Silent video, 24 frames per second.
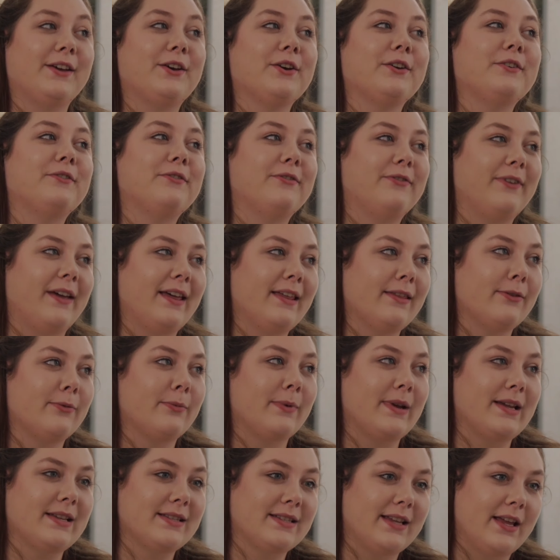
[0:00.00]
good faith
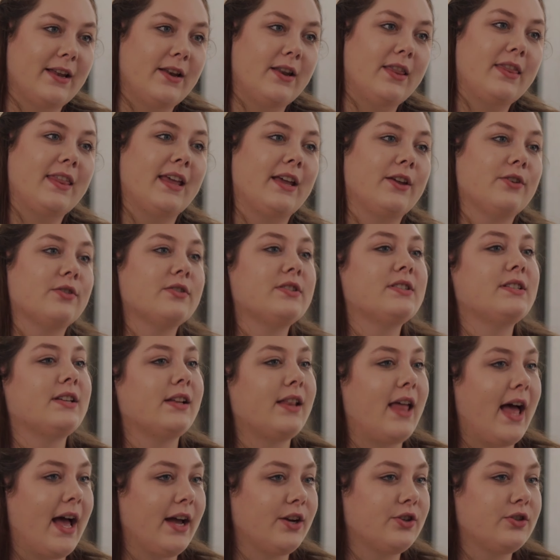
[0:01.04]
reason that you're
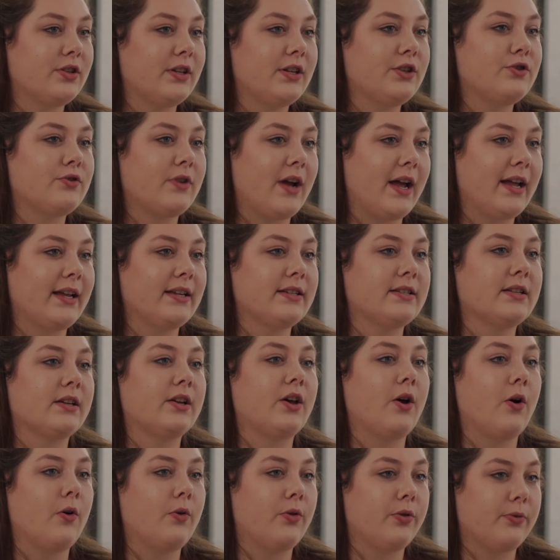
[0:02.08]
still actually trying to
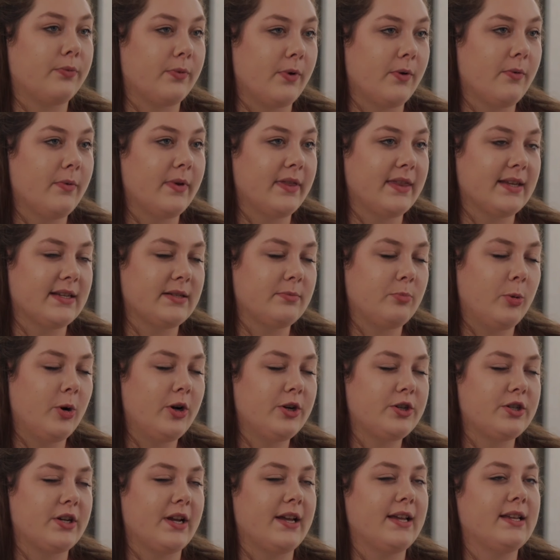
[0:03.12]
go through with this
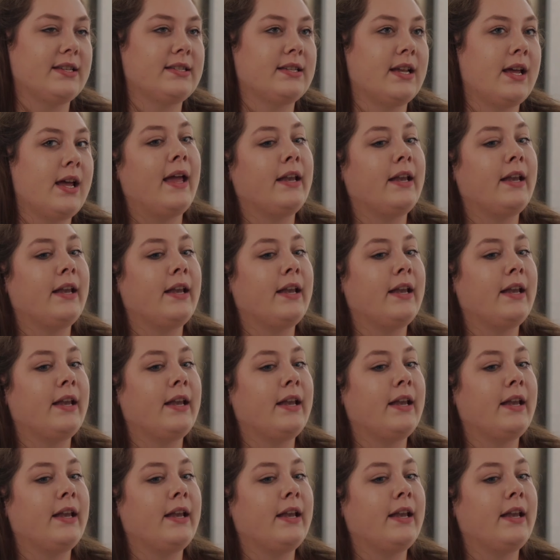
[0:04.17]
purchase.